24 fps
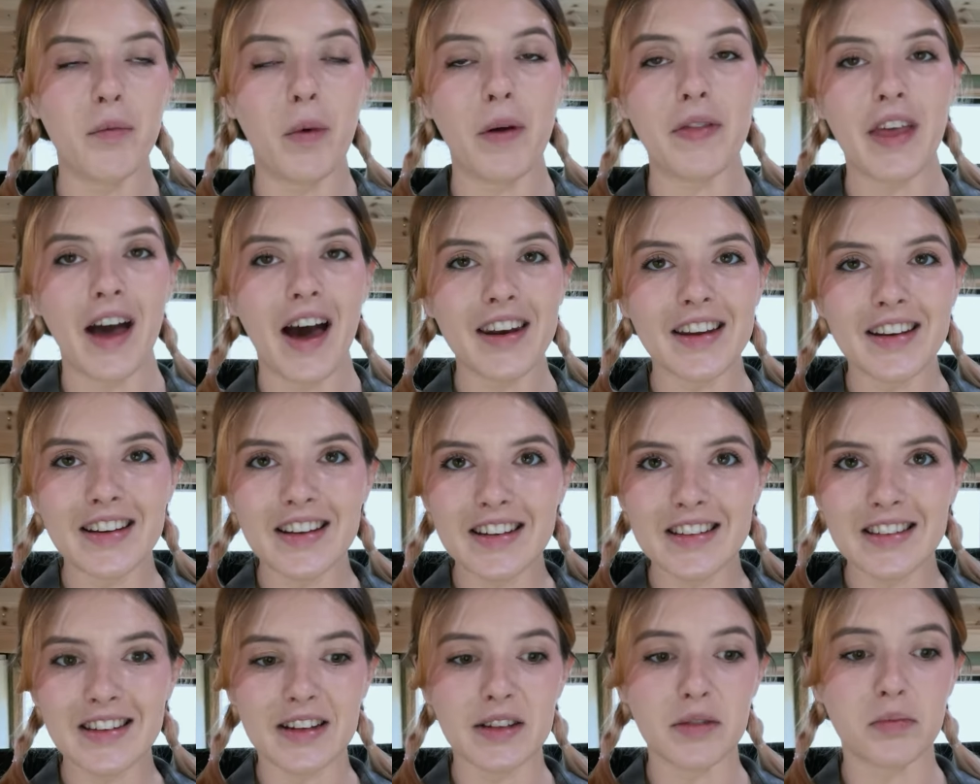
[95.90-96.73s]
what that
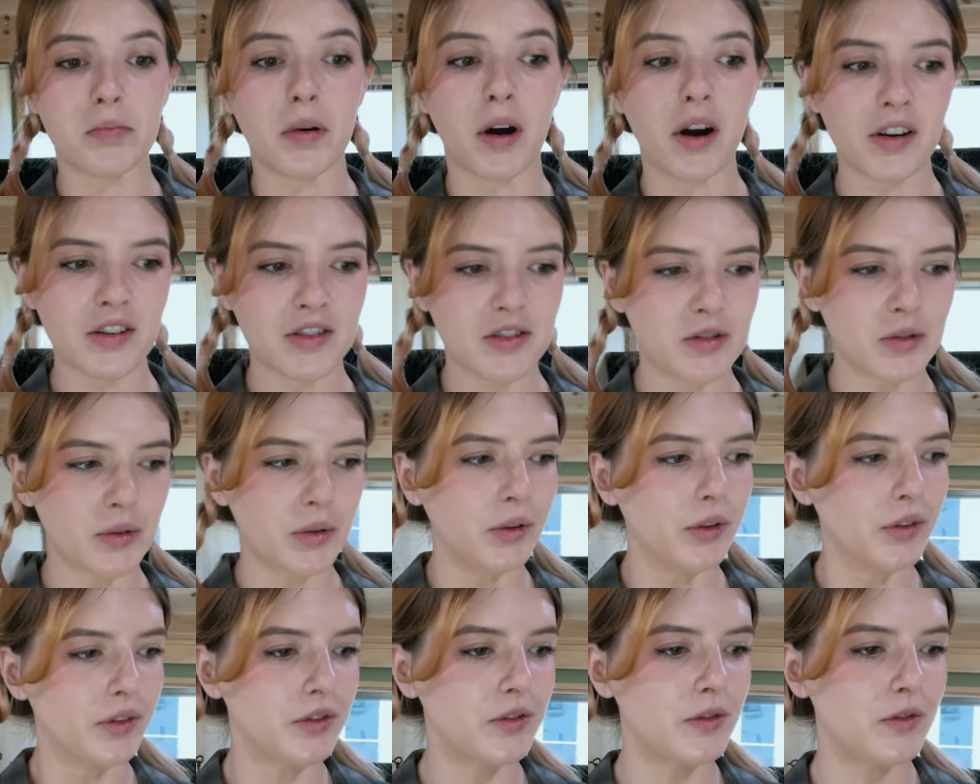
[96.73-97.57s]
is bar
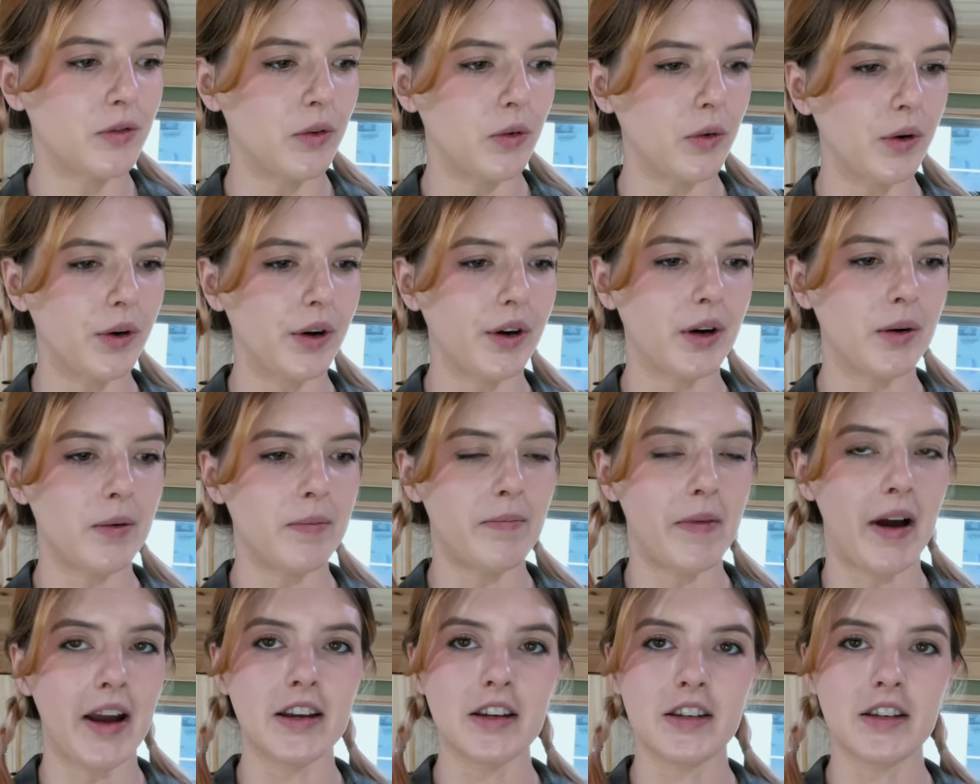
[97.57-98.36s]
stools for my